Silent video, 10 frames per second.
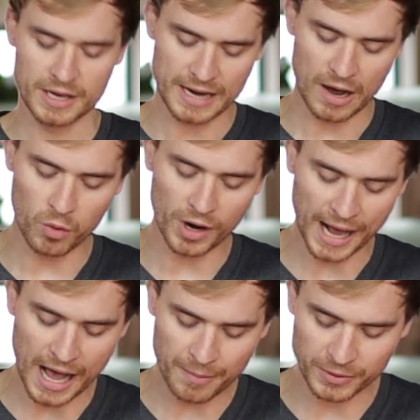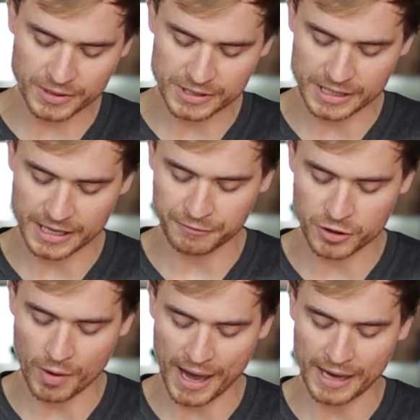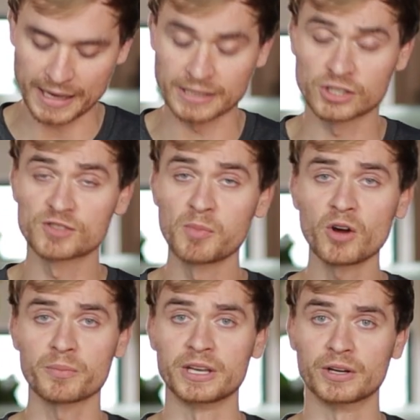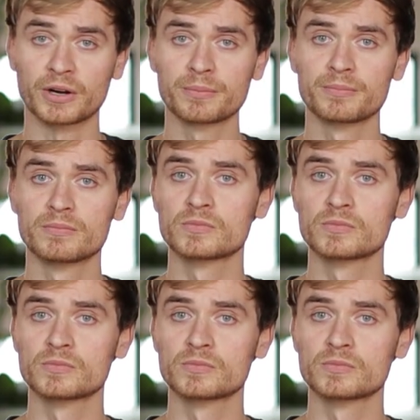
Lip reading: Now what happens if you add a smart meter?